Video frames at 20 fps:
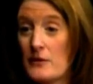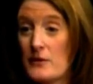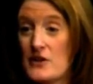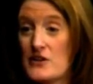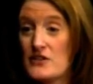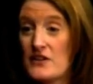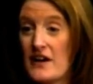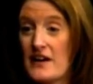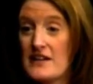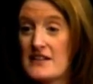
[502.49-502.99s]
We
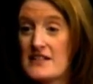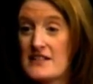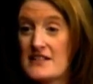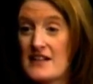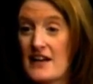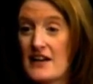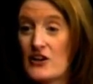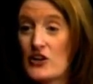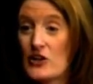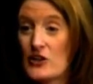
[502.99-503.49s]
try to
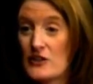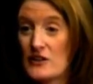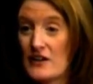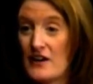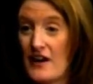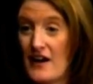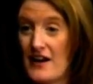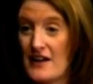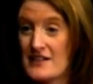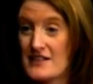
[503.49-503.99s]
stay
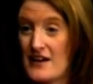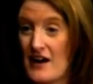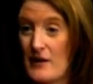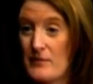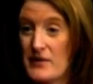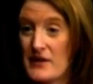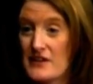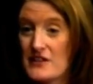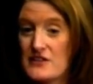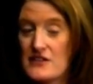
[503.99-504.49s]
current on
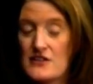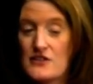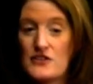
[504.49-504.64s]
topics.